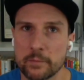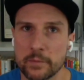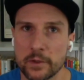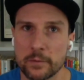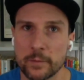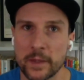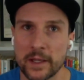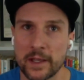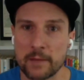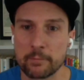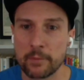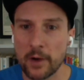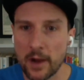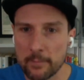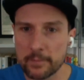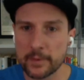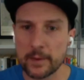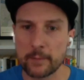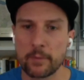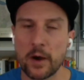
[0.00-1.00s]
booming, and
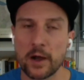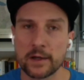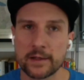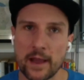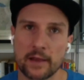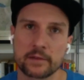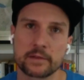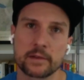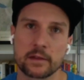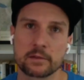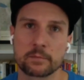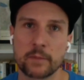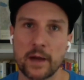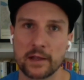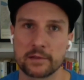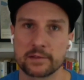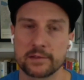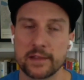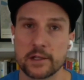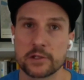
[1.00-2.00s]
podcasting is by
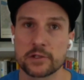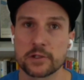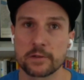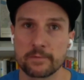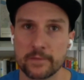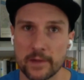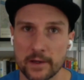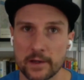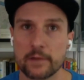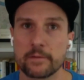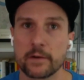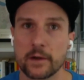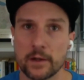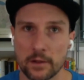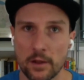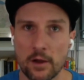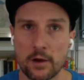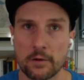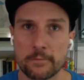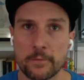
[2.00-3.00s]
its nature very, very
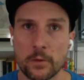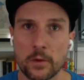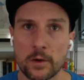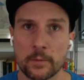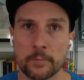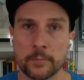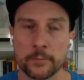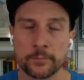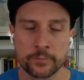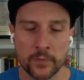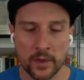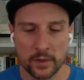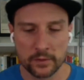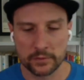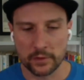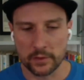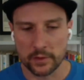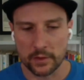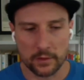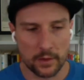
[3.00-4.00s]
long form.
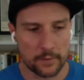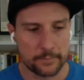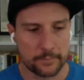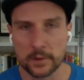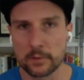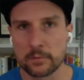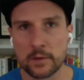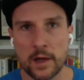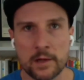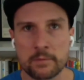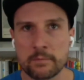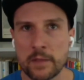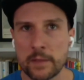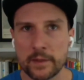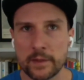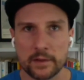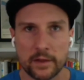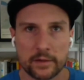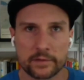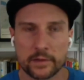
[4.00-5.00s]
So you're out for a run,
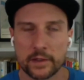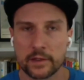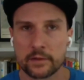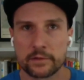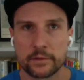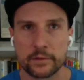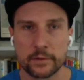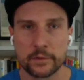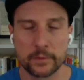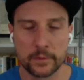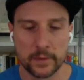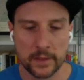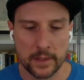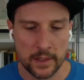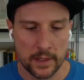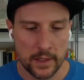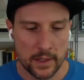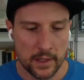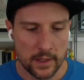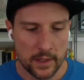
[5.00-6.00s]
maybe listening to,
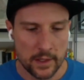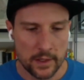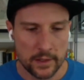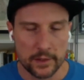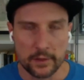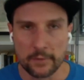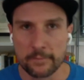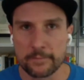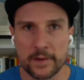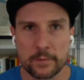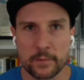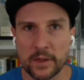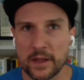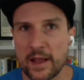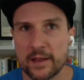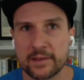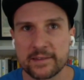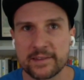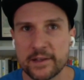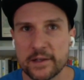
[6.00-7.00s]
Finn
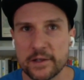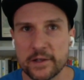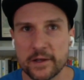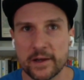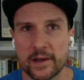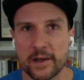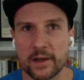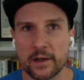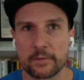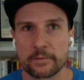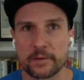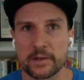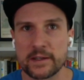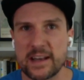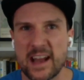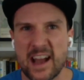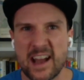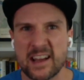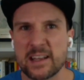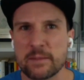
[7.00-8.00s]
Melanson in your ear for
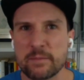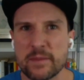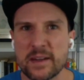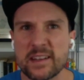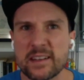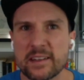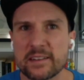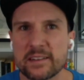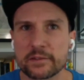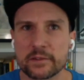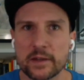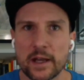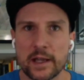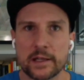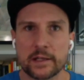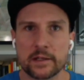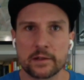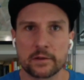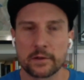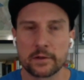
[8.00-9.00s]
90 minutes. Right.
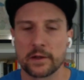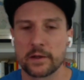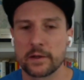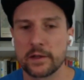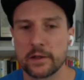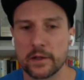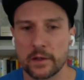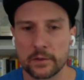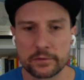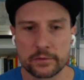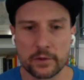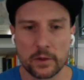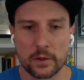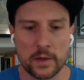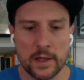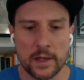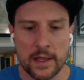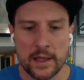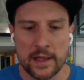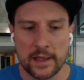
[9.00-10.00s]
And, so
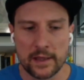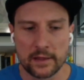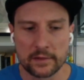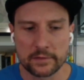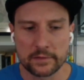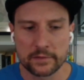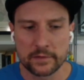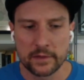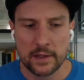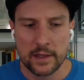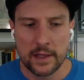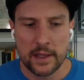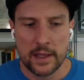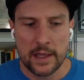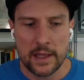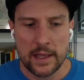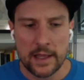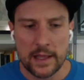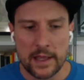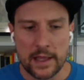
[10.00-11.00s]
it's
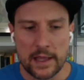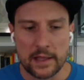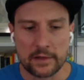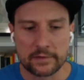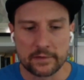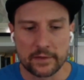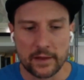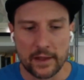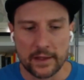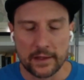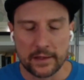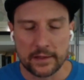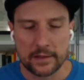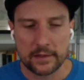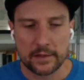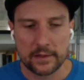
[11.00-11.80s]
like,